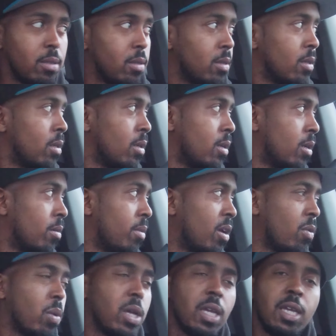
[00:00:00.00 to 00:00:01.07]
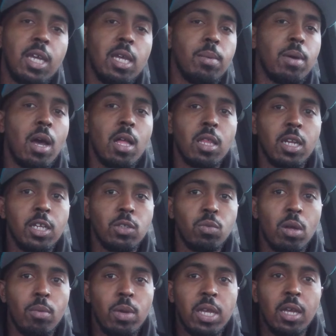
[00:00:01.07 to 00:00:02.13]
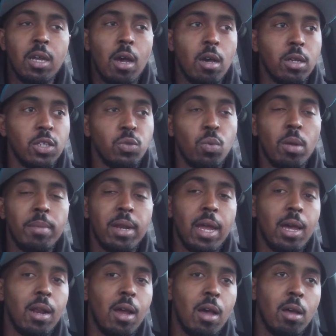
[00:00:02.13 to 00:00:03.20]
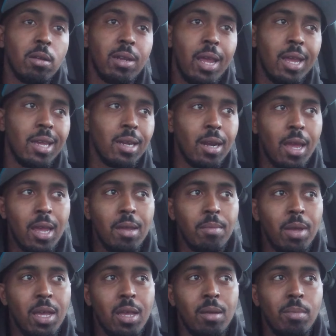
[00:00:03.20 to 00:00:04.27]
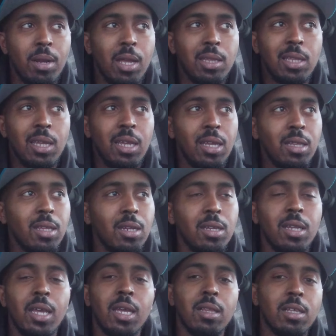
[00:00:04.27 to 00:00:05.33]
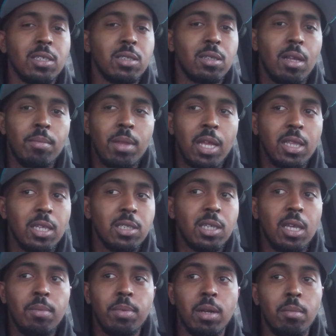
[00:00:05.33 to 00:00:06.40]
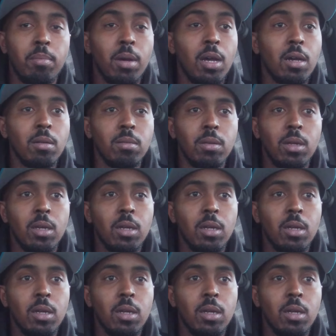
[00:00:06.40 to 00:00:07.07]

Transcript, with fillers: I mean we can keep calling these women we can call these women out all day and night man but at the end of the day let's I'm like let's keep it a buck